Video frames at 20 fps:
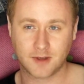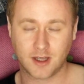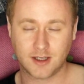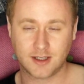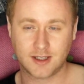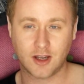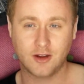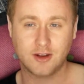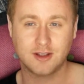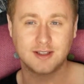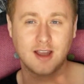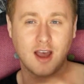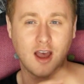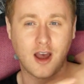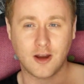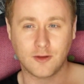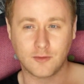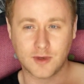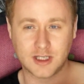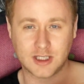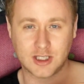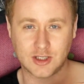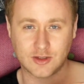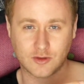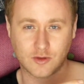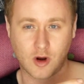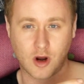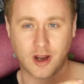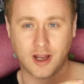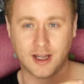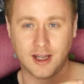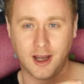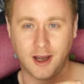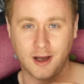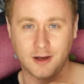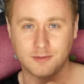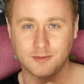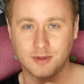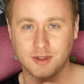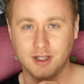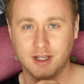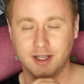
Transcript: So it's her when she's growing up,